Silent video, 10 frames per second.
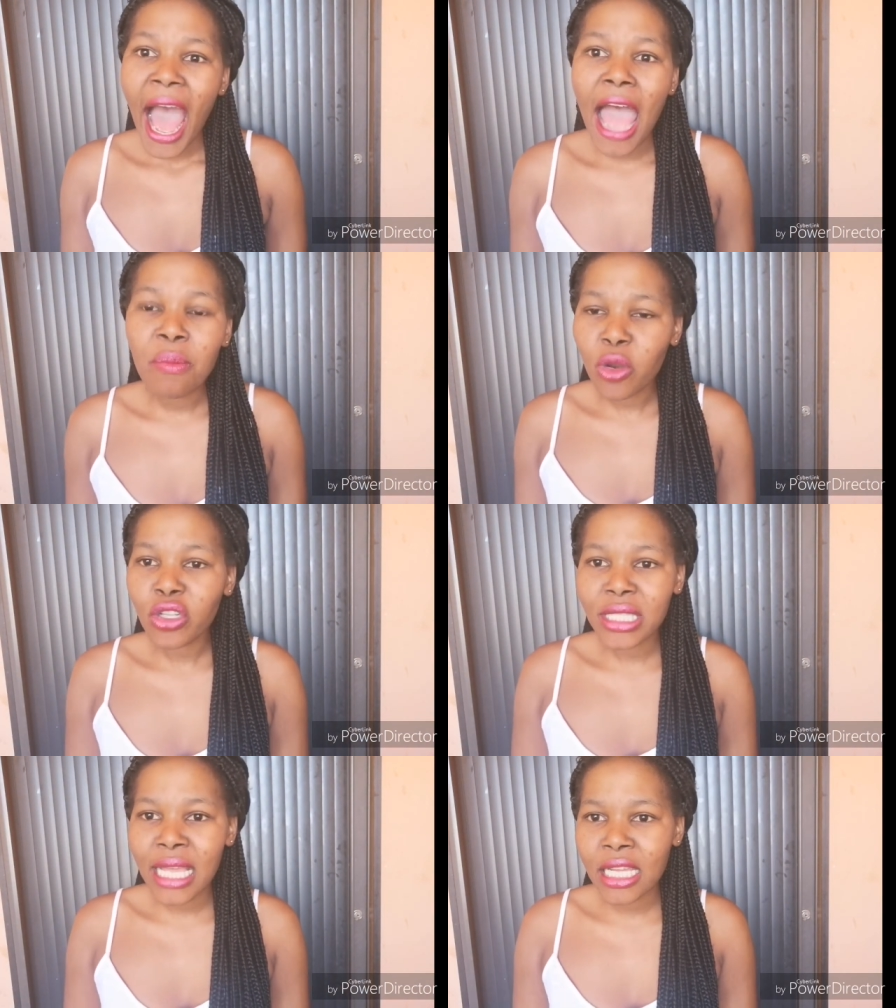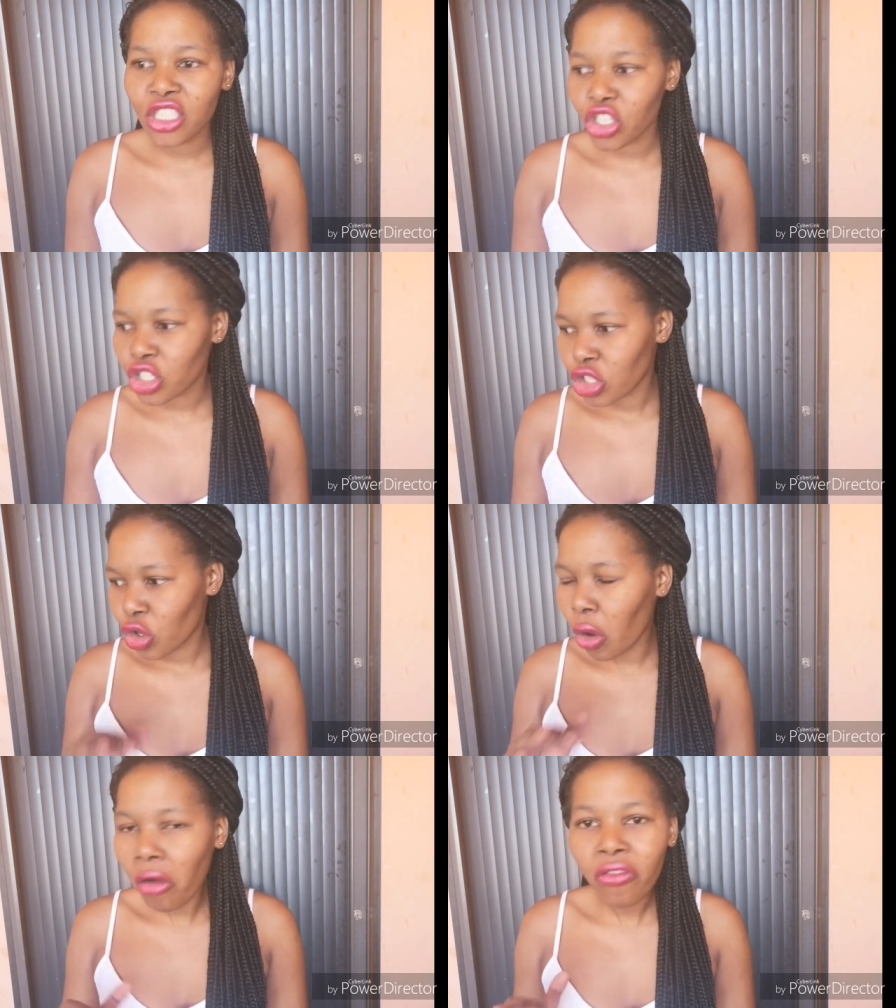i'm not saying just
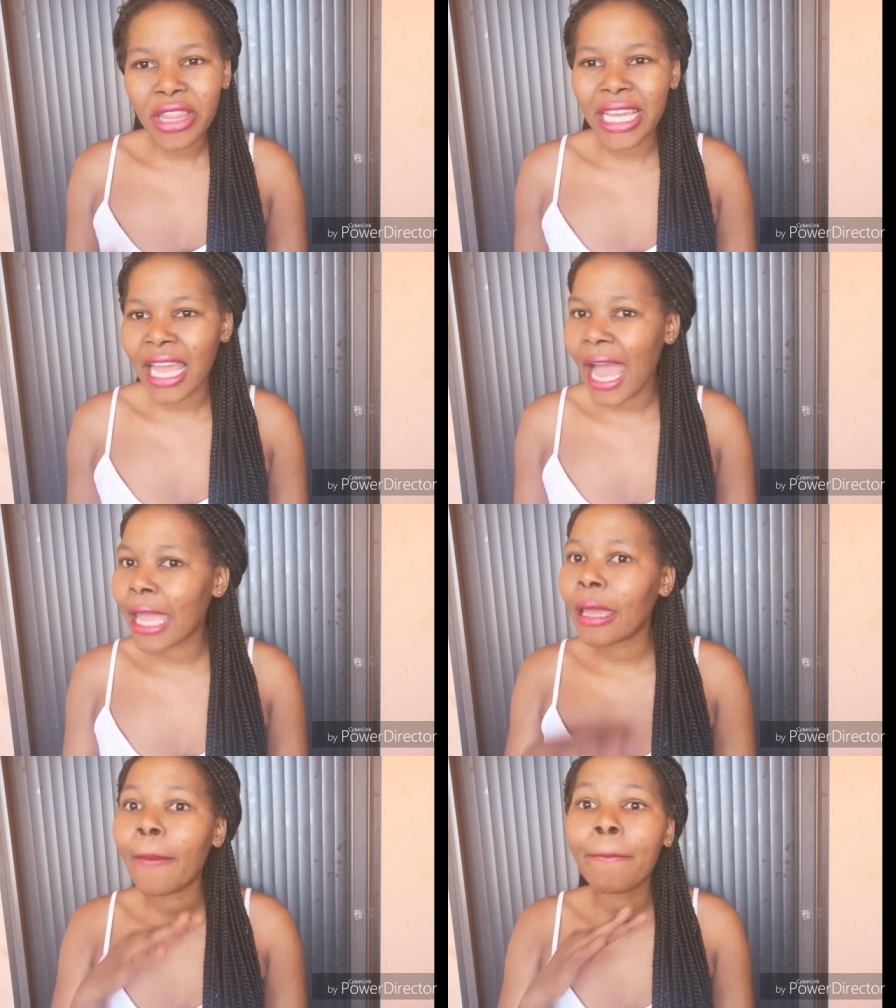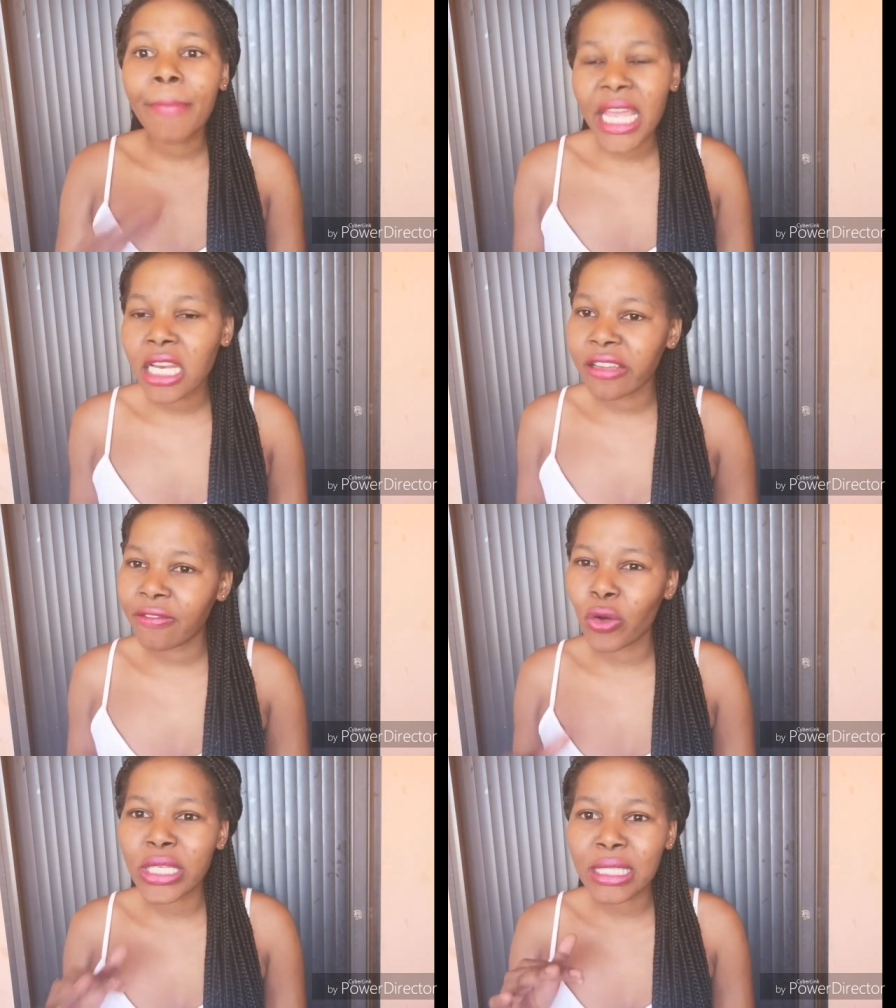go for the guy mainly
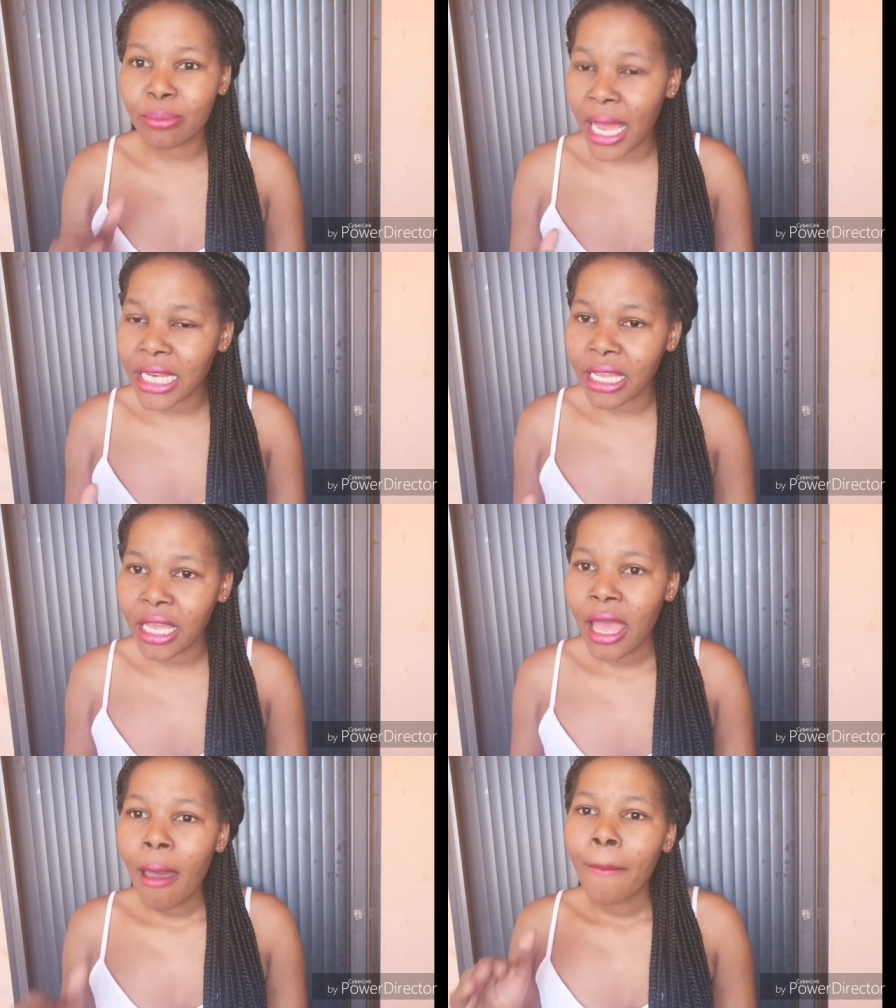for his money